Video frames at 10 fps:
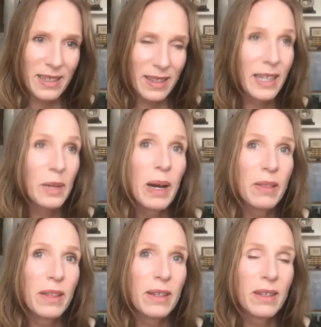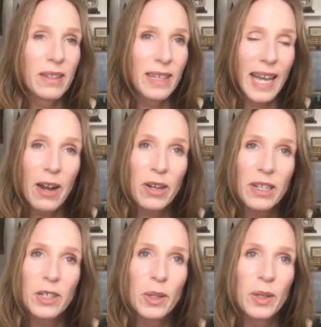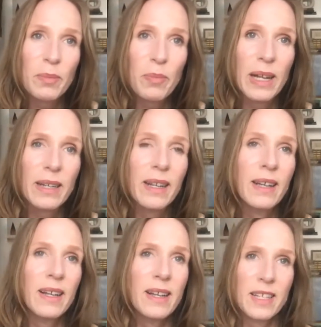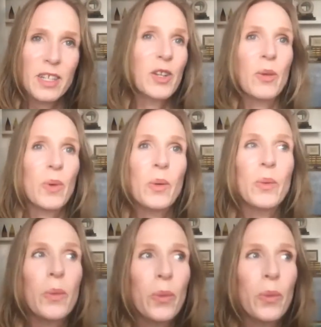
think about the character. But, you know,